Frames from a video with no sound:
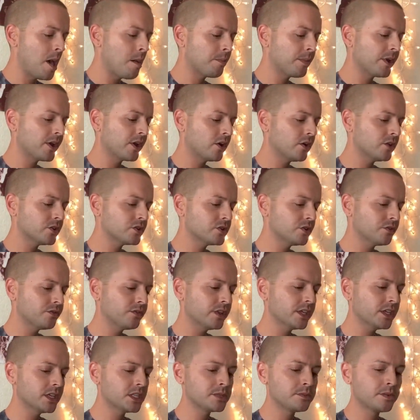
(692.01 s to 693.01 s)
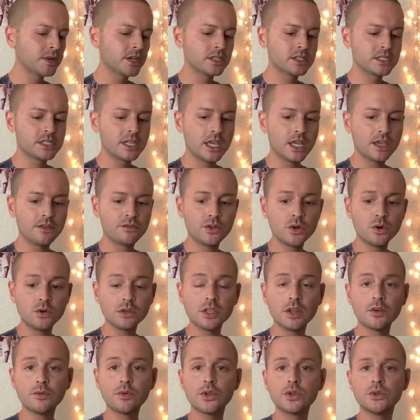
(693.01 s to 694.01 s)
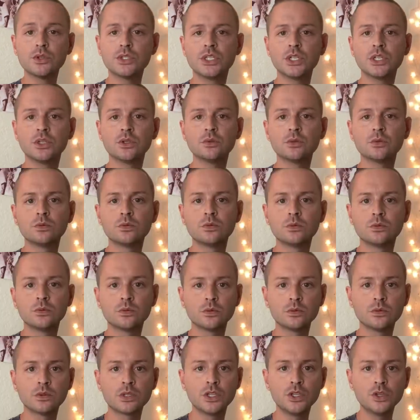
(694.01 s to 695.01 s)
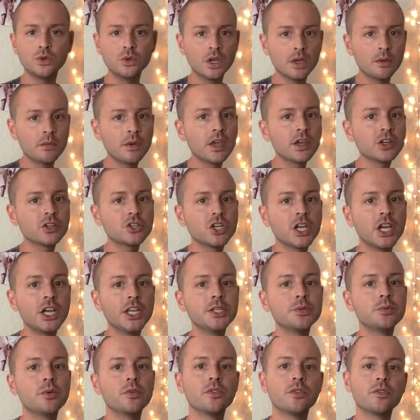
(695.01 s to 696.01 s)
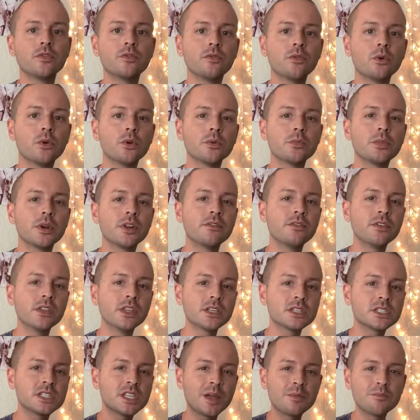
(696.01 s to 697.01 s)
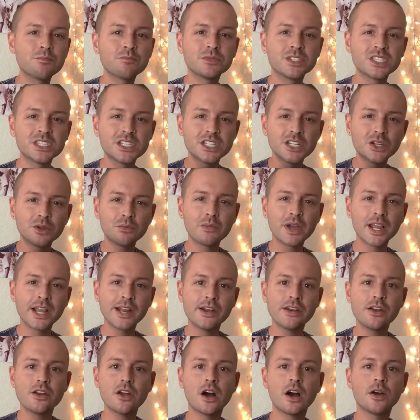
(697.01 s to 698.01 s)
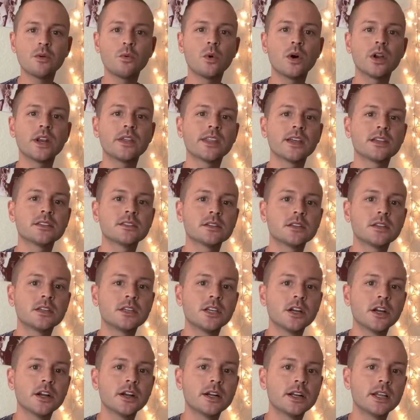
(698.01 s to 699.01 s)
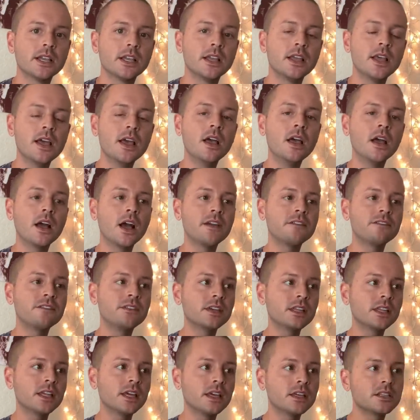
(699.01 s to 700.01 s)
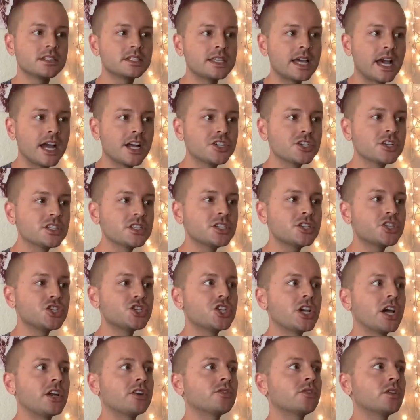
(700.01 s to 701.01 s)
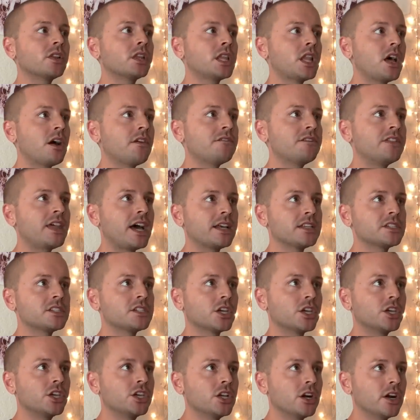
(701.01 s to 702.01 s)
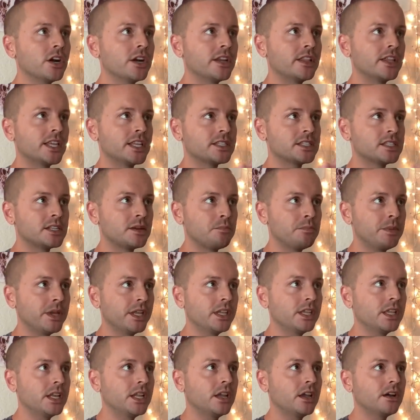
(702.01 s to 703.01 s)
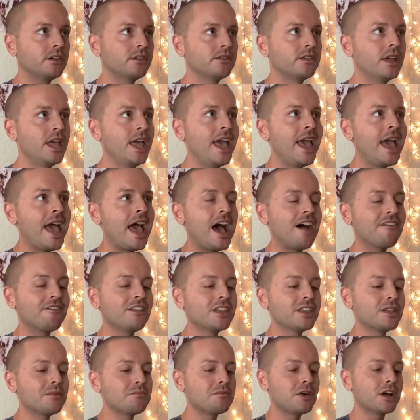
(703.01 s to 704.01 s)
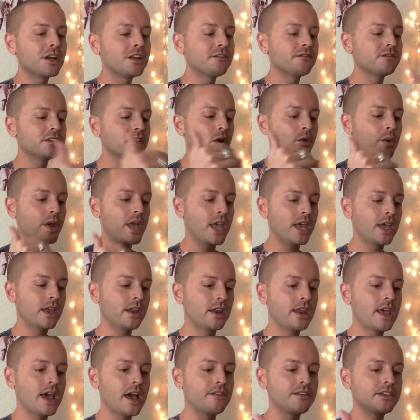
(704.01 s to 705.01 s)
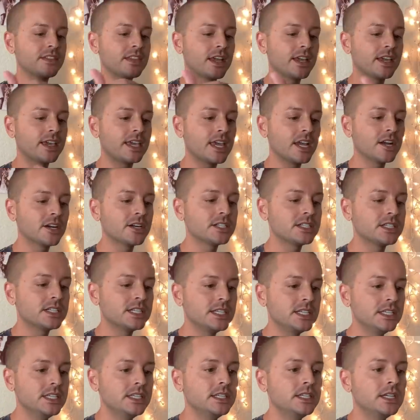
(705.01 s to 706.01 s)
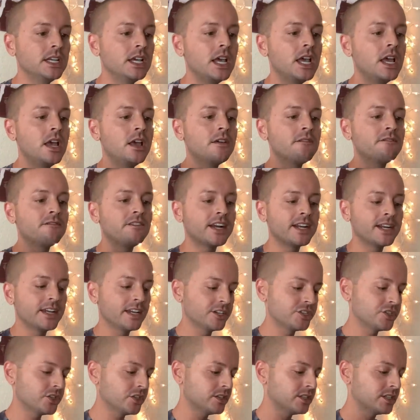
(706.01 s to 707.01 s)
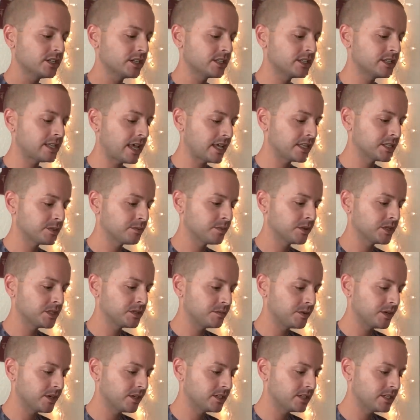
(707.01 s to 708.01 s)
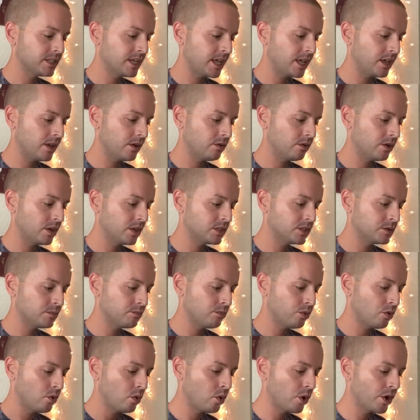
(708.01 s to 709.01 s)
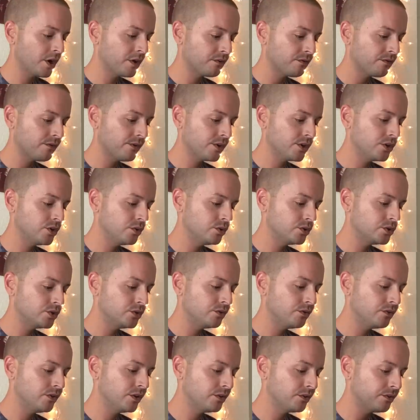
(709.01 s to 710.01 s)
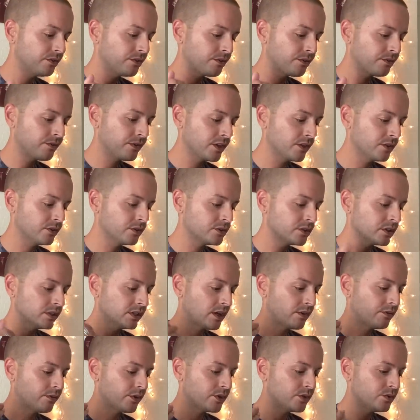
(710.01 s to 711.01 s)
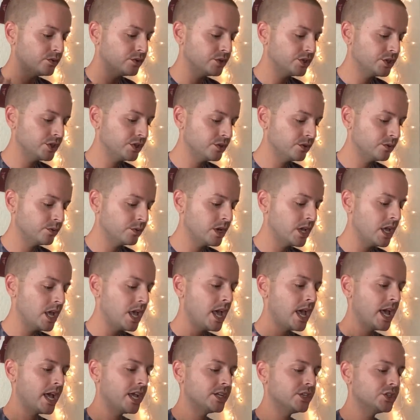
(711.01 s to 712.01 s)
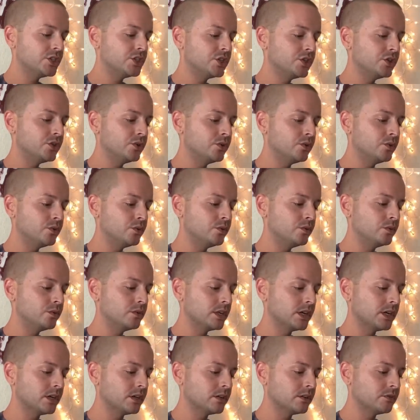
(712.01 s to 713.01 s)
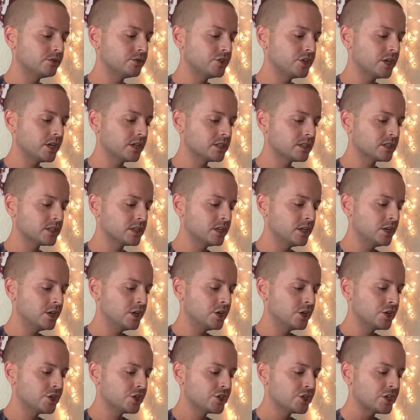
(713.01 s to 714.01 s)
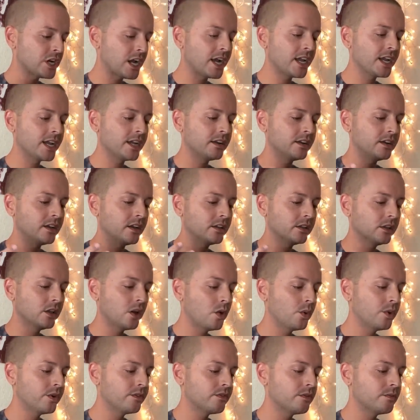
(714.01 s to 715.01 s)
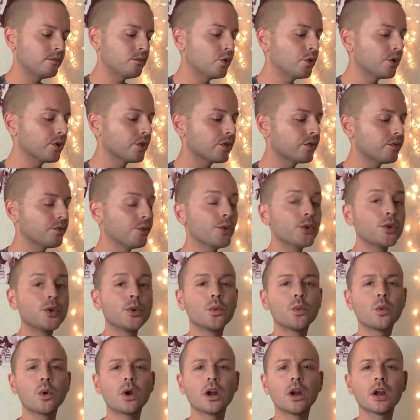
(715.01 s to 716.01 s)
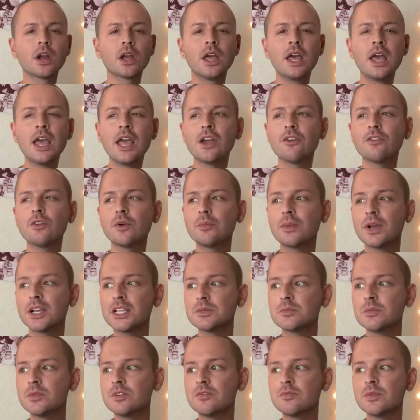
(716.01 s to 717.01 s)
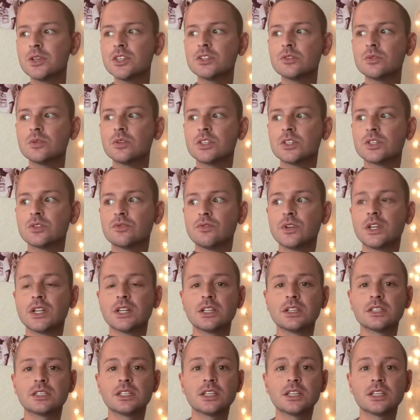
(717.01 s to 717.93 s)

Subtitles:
But I also feel like Spirit's saying, if you don't love what you do, then you can make a change moving forward. But I feel like some still might not wanting that security. I feel like Sagittarius in general love that security, that stability of having the money flow in, having that guaranteed financial success. But Spirit's saying it's important for you to feel fulfilled, to love what you do, and to just shine, glow even more through your work. It reminds me of me doing these readings.